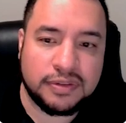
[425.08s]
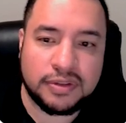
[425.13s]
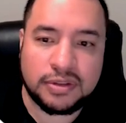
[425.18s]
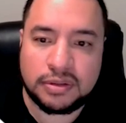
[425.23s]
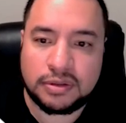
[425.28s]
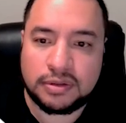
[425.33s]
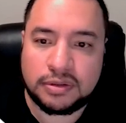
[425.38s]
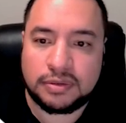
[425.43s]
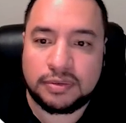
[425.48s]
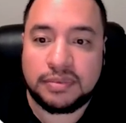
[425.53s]

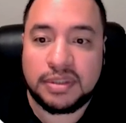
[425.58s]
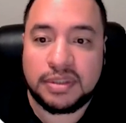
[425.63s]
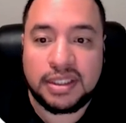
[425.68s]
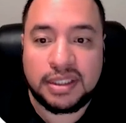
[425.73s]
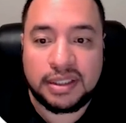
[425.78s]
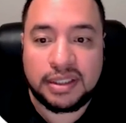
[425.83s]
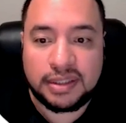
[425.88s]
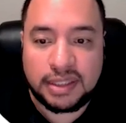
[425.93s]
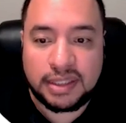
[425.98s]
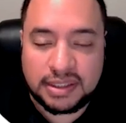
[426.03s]
So
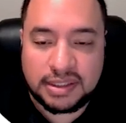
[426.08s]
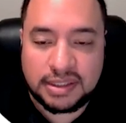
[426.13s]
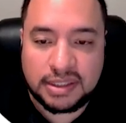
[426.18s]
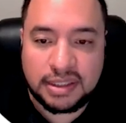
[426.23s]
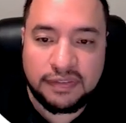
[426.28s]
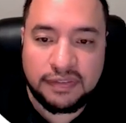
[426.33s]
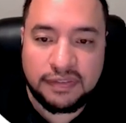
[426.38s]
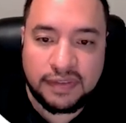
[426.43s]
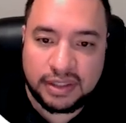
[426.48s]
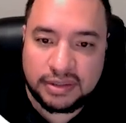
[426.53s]
that's an
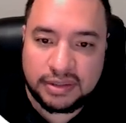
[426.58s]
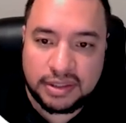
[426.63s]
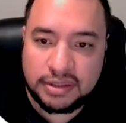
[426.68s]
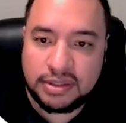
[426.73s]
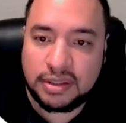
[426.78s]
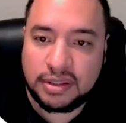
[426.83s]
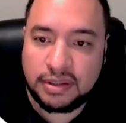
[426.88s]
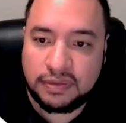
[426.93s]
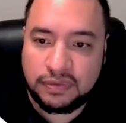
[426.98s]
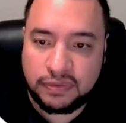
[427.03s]

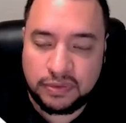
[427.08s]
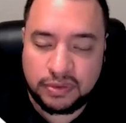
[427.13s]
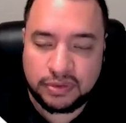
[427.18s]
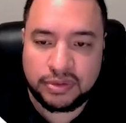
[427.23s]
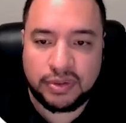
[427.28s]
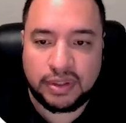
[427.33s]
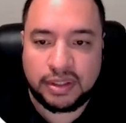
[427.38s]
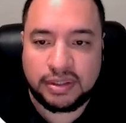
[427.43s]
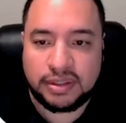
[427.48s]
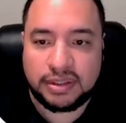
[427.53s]
advantage if you're
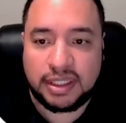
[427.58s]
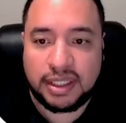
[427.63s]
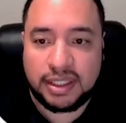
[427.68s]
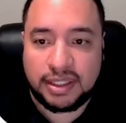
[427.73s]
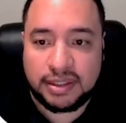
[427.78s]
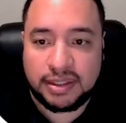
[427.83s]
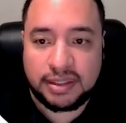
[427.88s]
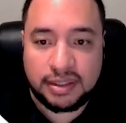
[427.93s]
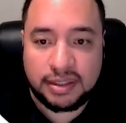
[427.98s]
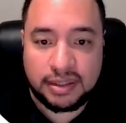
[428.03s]
trying to
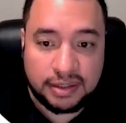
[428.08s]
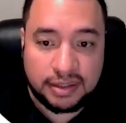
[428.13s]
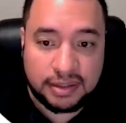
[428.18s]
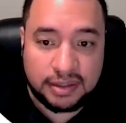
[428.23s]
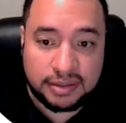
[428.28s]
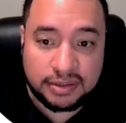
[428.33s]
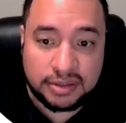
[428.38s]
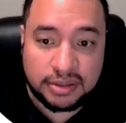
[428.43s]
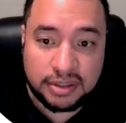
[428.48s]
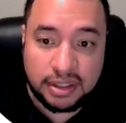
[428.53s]
get
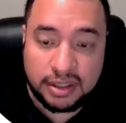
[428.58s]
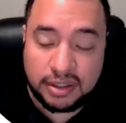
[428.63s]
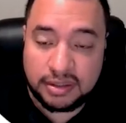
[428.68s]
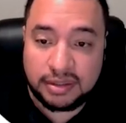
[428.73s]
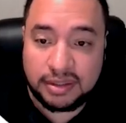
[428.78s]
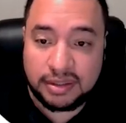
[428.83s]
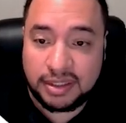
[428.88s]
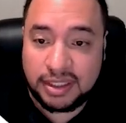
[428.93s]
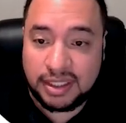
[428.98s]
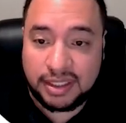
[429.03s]
started
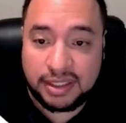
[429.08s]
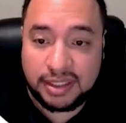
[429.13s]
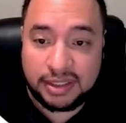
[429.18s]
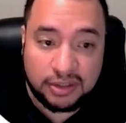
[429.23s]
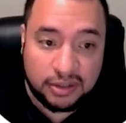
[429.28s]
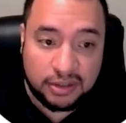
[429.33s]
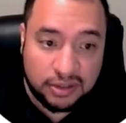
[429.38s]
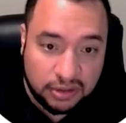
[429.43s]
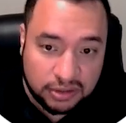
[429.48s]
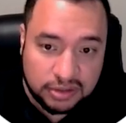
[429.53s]

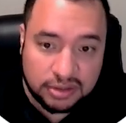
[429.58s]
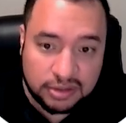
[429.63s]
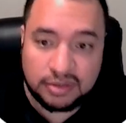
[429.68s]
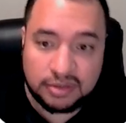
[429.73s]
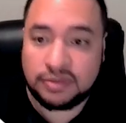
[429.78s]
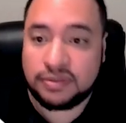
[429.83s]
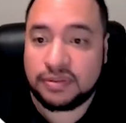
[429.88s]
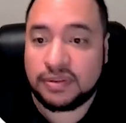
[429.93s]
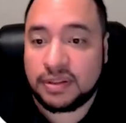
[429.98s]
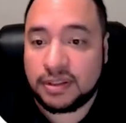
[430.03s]
getting lots of
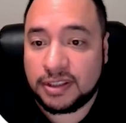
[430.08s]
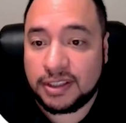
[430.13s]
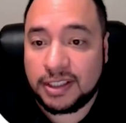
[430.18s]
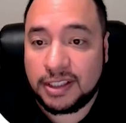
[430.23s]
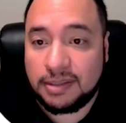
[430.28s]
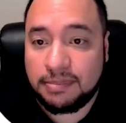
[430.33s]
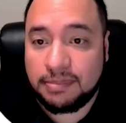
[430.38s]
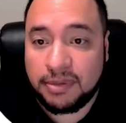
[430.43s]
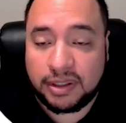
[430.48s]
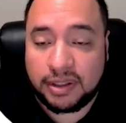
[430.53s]

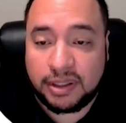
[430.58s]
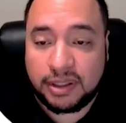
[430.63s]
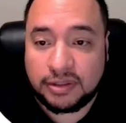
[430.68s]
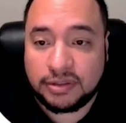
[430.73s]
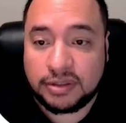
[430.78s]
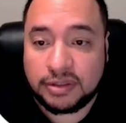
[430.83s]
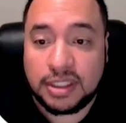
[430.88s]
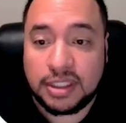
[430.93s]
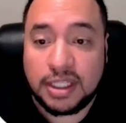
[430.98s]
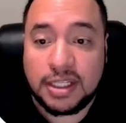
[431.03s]
email
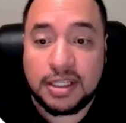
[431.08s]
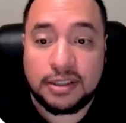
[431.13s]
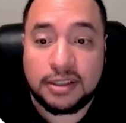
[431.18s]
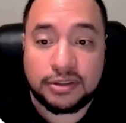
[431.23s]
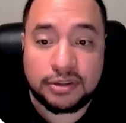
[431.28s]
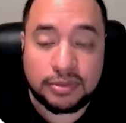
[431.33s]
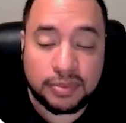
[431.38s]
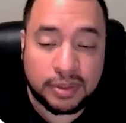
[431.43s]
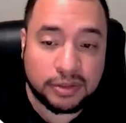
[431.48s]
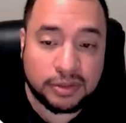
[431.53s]
accounts.
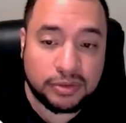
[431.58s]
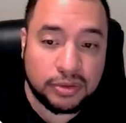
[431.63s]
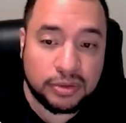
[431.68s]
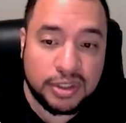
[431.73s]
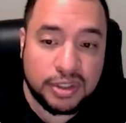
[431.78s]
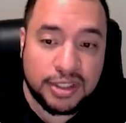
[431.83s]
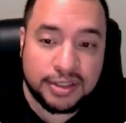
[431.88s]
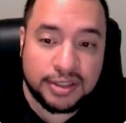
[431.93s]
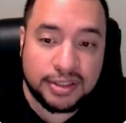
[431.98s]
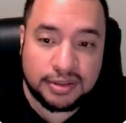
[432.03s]
So what I'll do
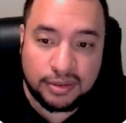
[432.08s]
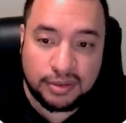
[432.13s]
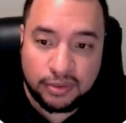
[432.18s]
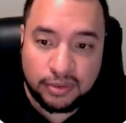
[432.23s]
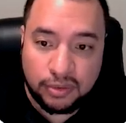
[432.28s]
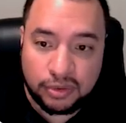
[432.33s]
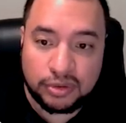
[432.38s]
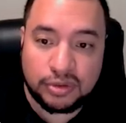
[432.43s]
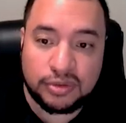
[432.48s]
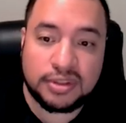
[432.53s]
here is I'll
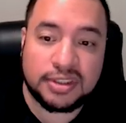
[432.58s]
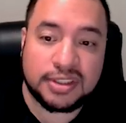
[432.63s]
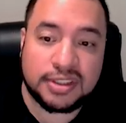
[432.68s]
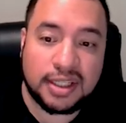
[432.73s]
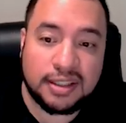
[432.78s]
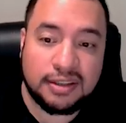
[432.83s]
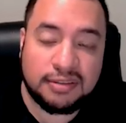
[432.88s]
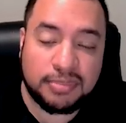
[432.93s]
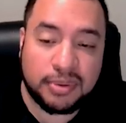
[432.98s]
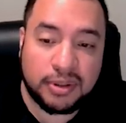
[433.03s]
go through the
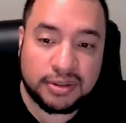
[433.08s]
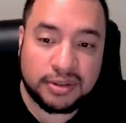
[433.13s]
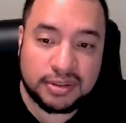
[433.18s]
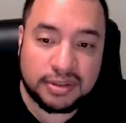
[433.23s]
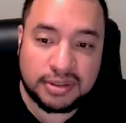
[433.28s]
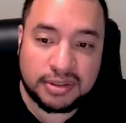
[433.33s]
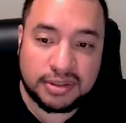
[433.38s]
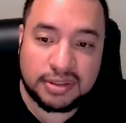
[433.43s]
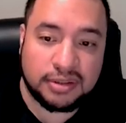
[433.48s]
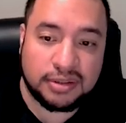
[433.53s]
sign-up
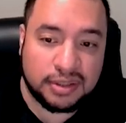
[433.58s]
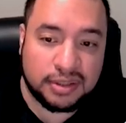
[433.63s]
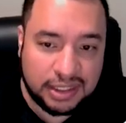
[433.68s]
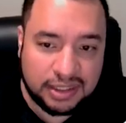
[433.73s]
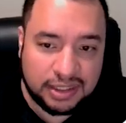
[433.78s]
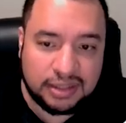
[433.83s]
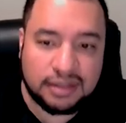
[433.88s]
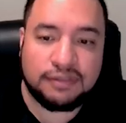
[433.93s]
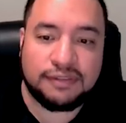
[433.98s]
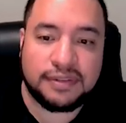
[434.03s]
process. I'll
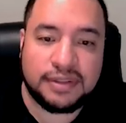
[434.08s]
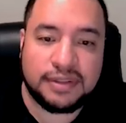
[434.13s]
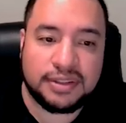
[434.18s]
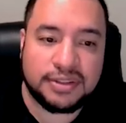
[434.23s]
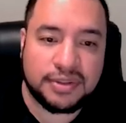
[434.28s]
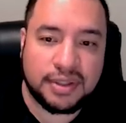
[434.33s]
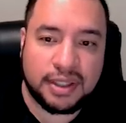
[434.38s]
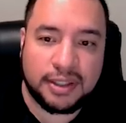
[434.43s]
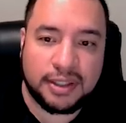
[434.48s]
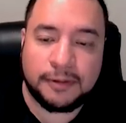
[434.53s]
get the free
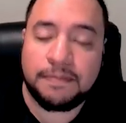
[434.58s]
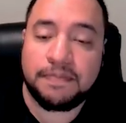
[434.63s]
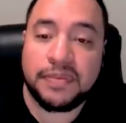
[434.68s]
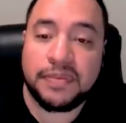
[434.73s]
trial.